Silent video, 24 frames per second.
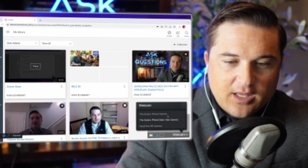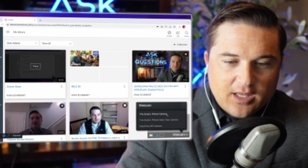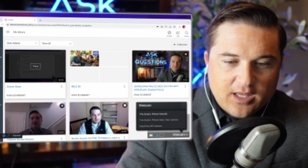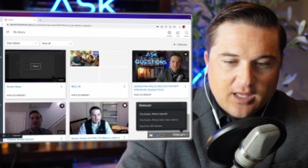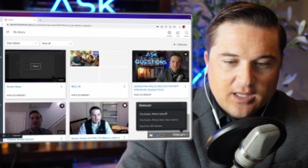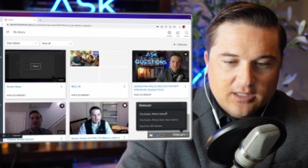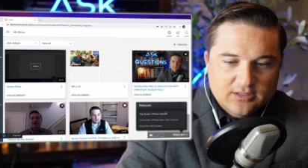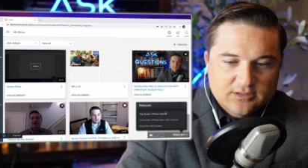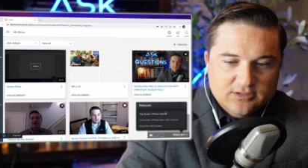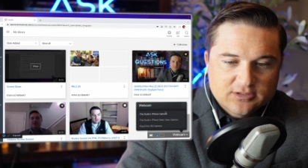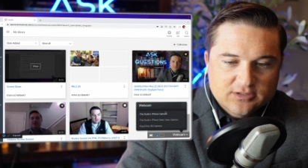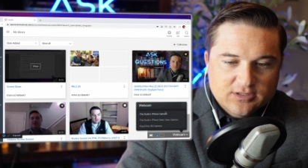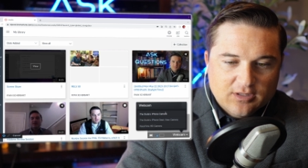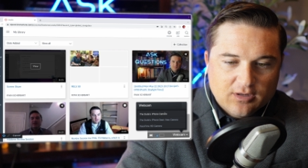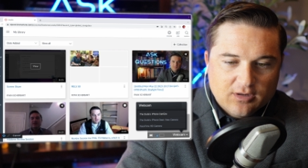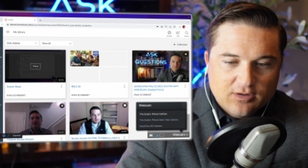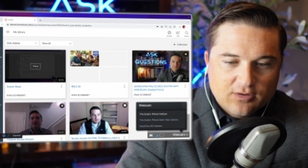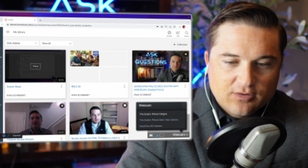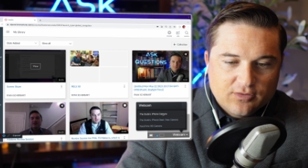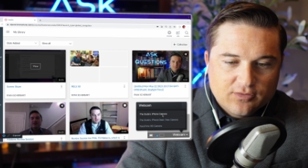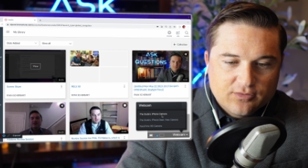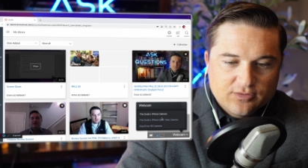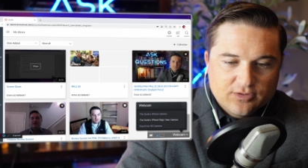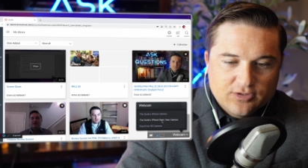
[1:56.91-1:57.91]
And
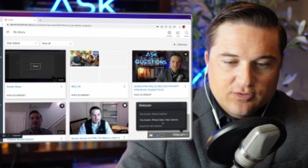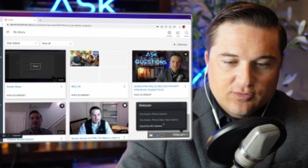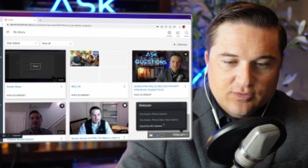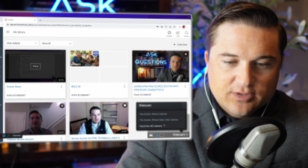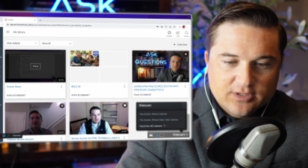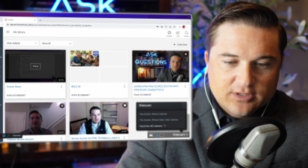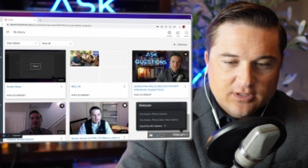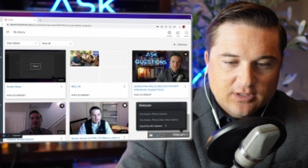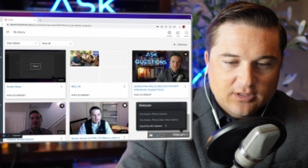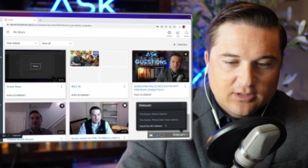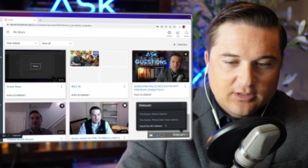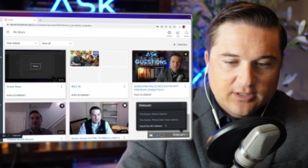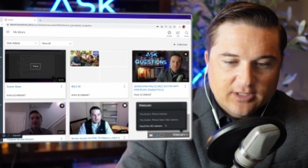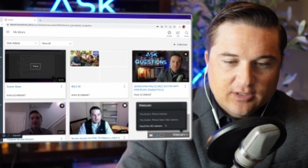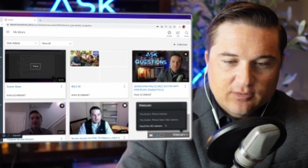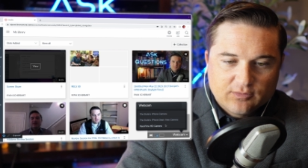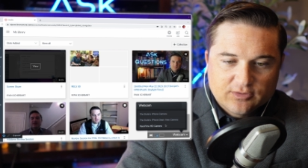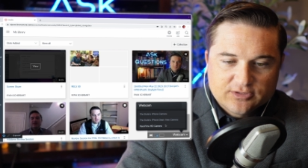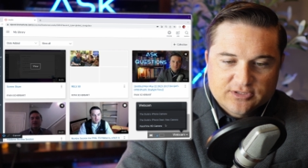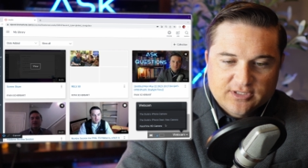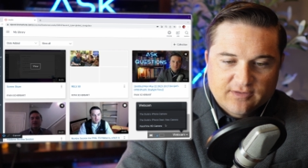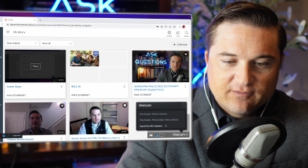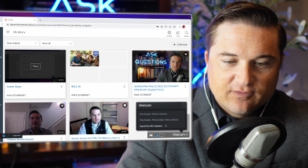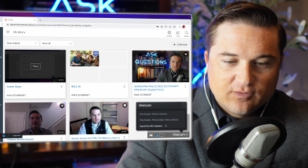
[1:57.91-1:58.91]
so you can click
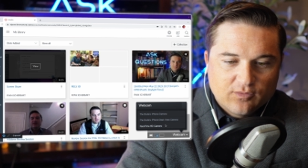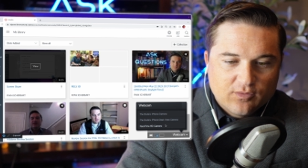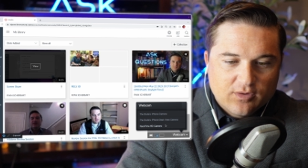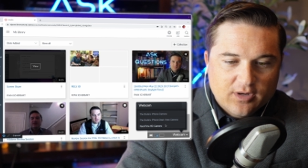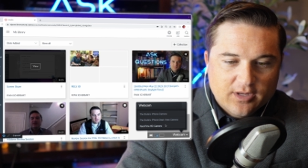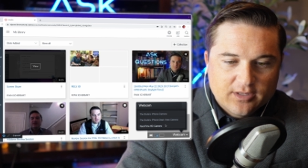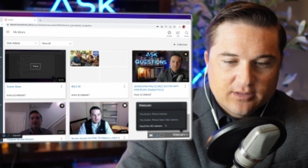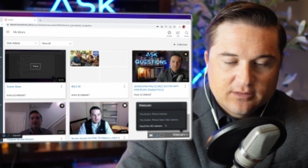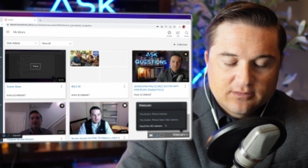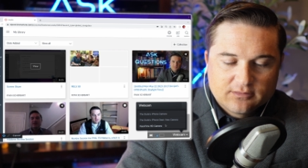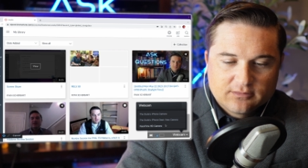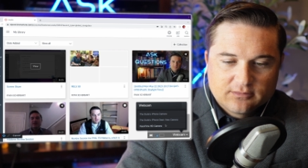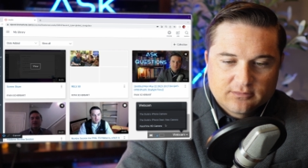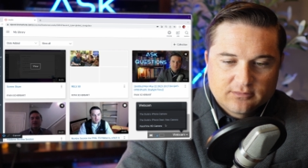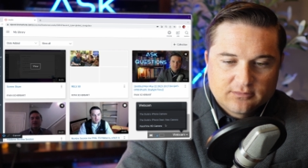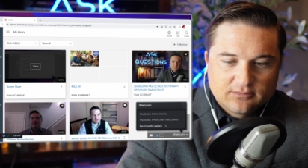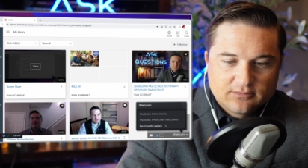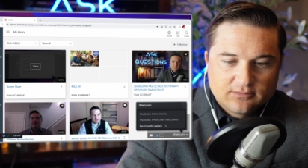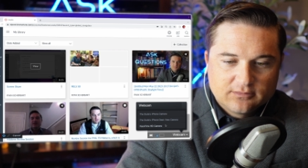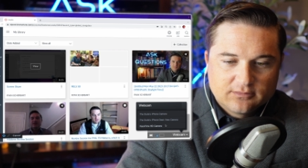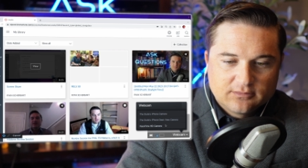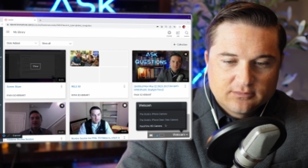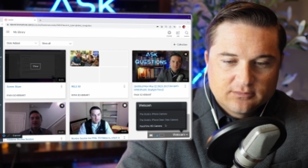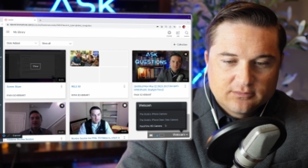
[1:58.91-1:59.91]
whichever one
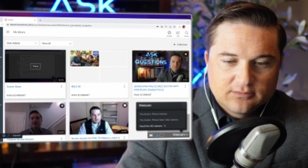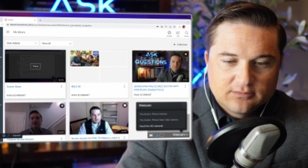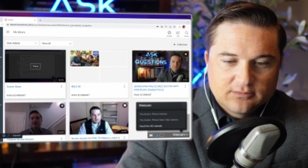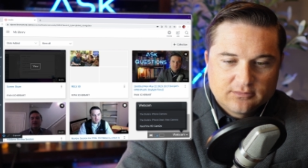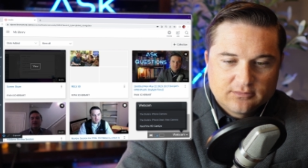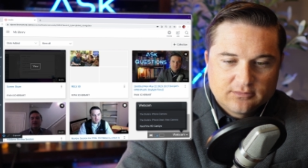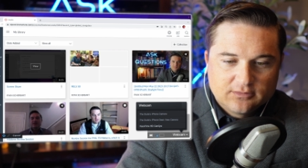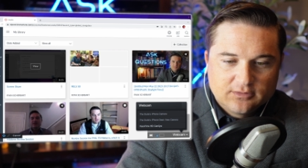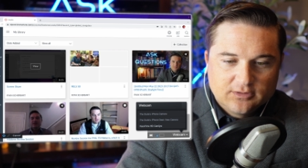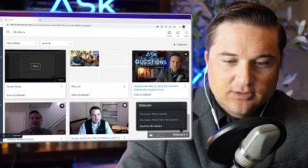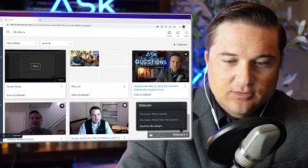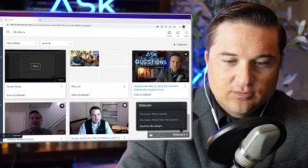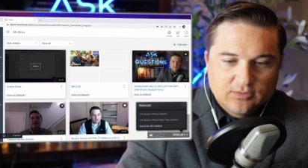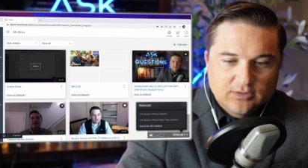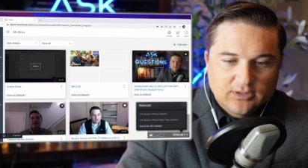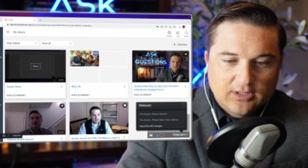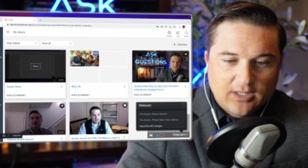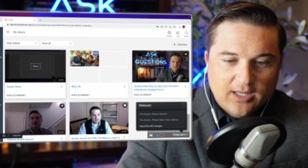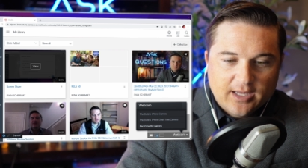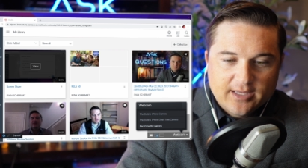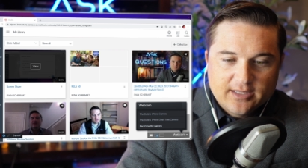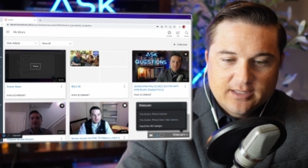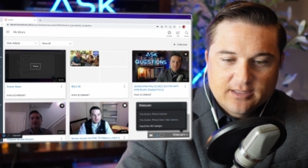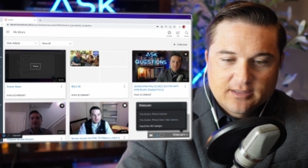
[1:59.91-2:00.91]
you would
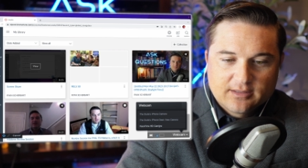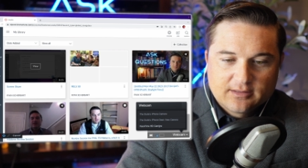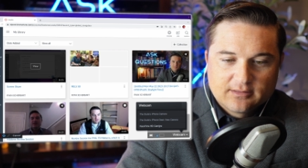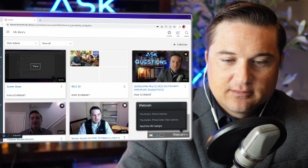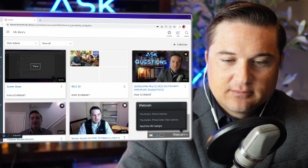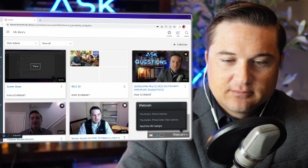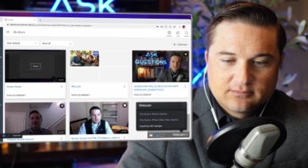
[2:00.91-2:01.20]
like.